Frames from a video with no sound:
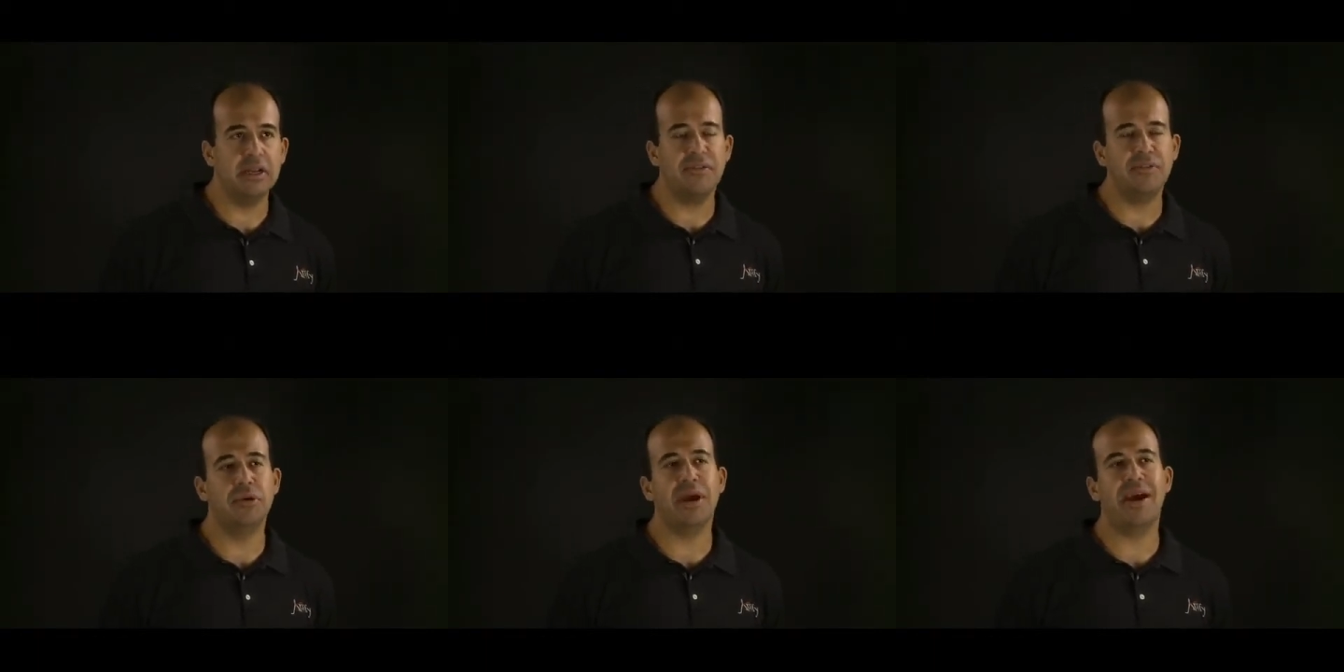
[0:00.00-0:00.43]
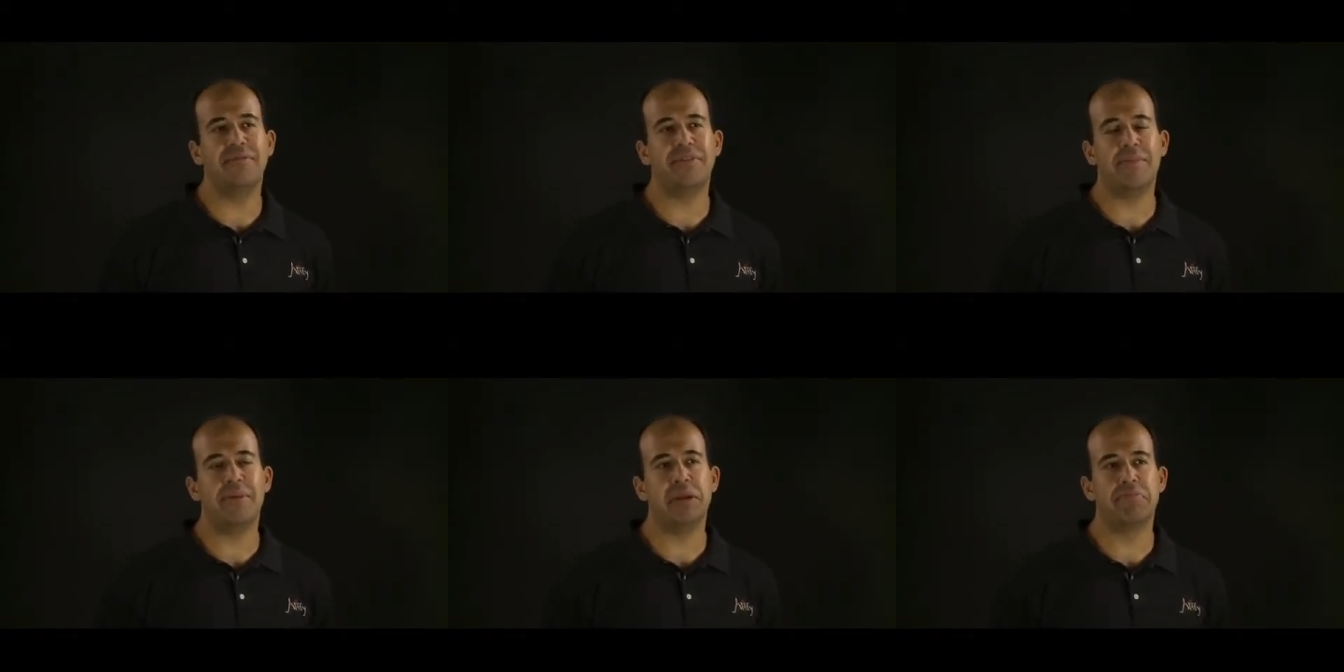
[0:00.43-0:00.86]
if you have
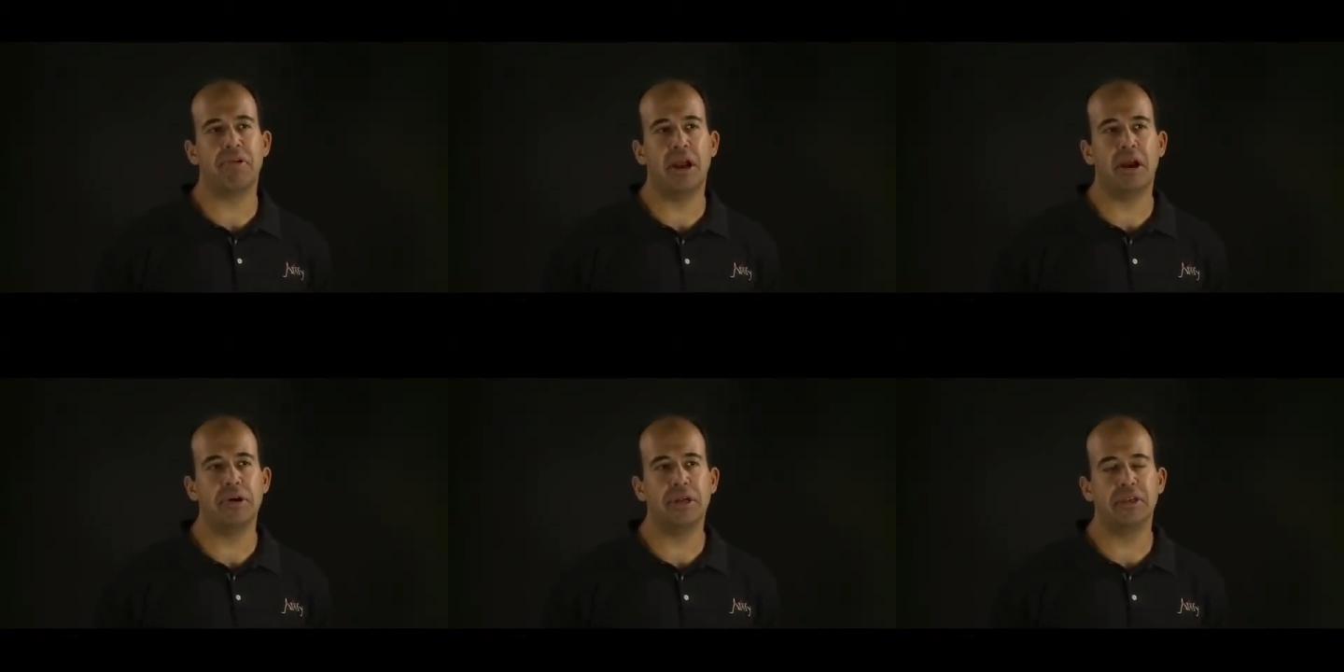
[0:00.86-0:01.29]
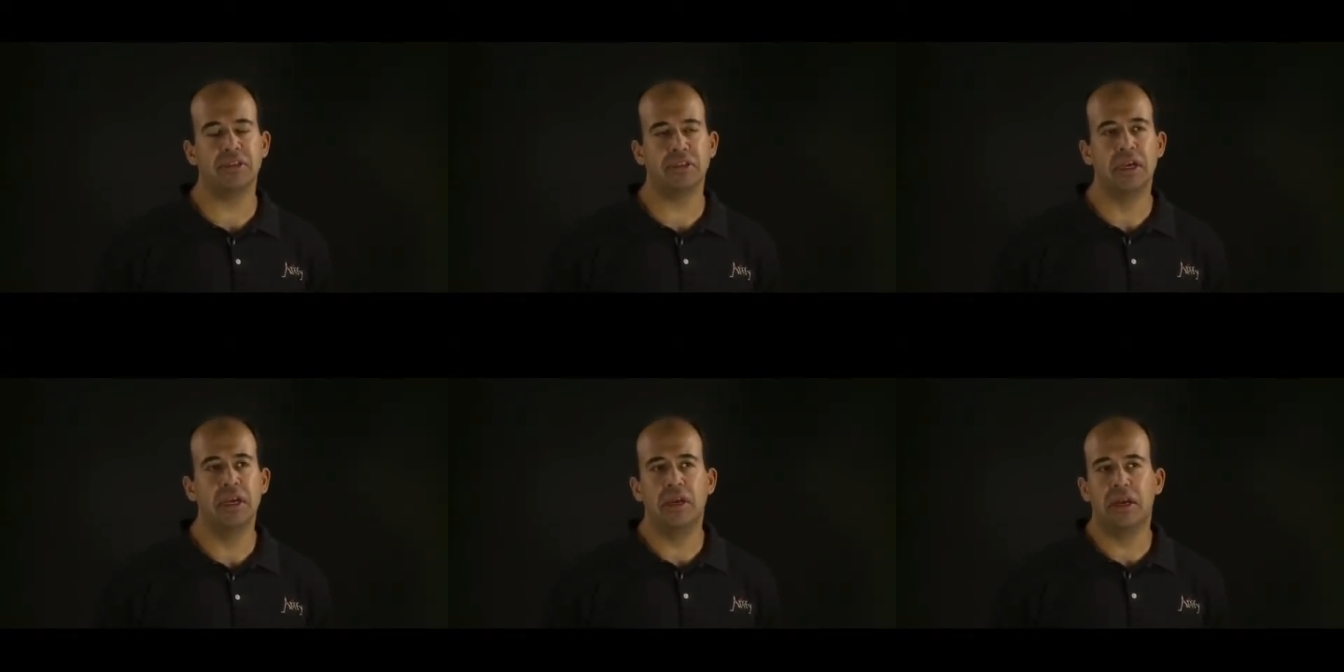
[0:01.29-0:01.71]
that many
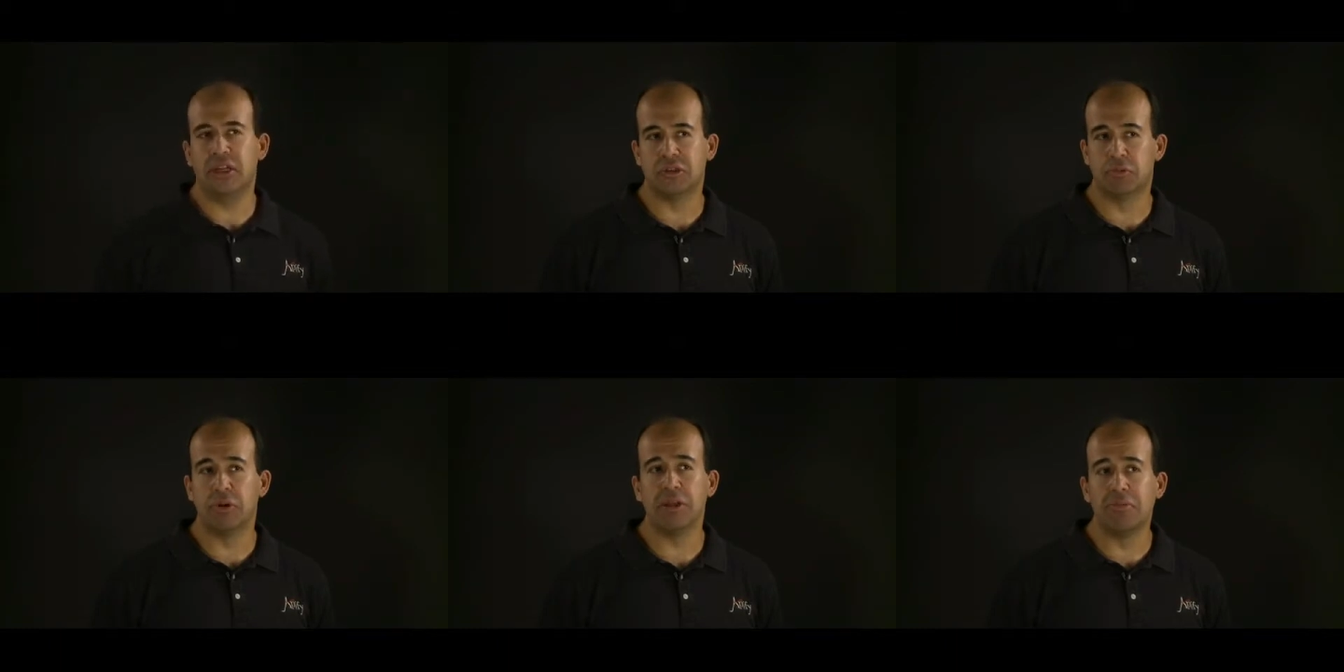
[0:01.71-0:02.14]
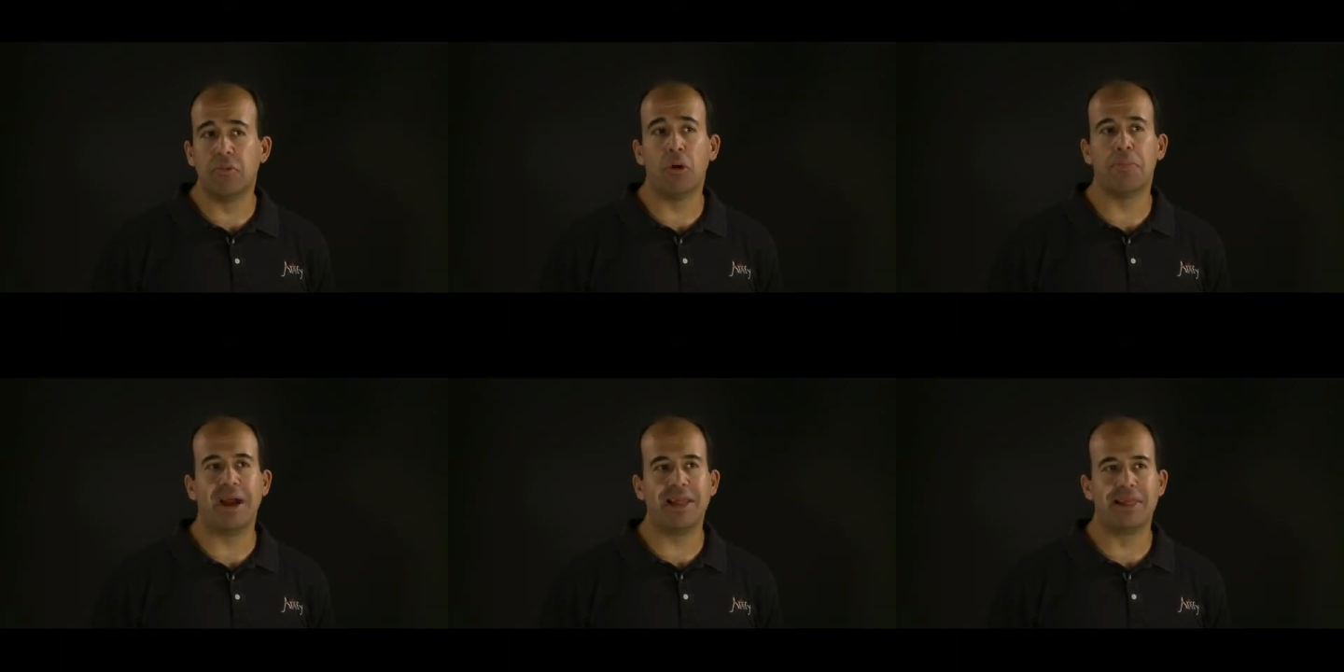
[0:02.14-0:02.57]
priorities, it's really
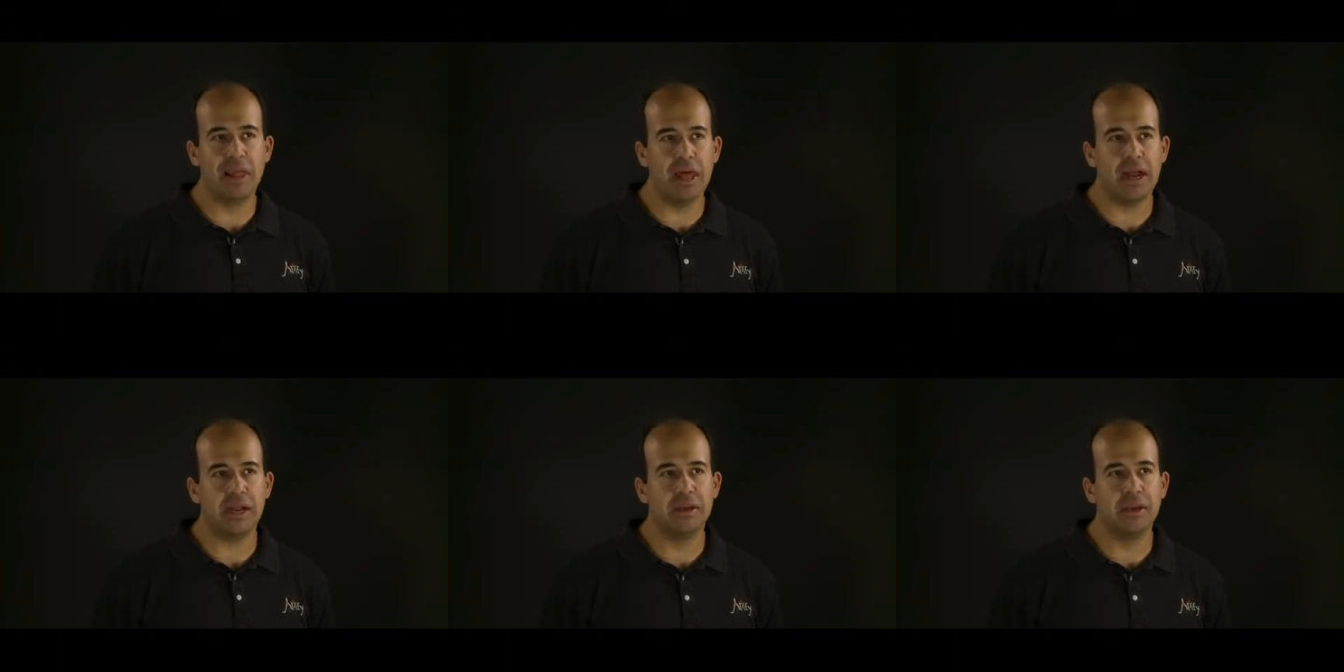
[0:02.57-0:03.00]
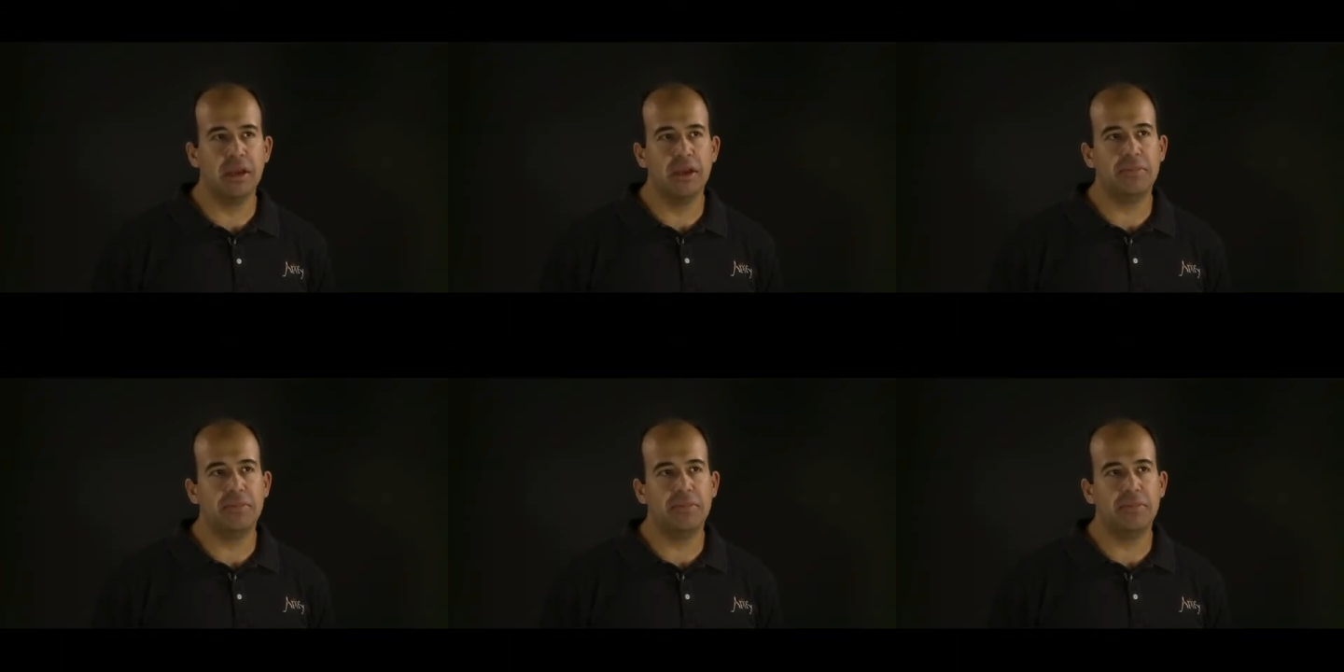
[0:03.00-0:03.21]
more by luck.